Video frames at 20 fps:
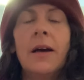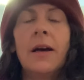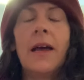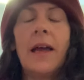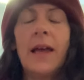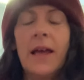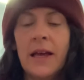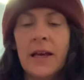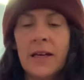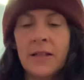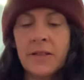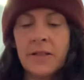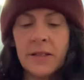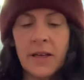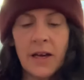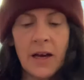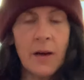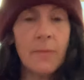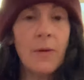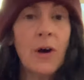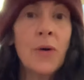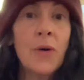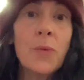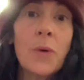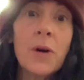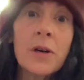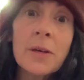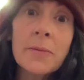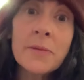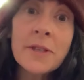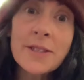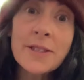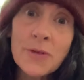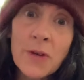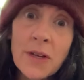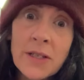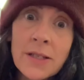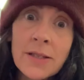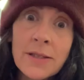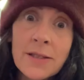and welcome to
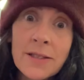Stretching the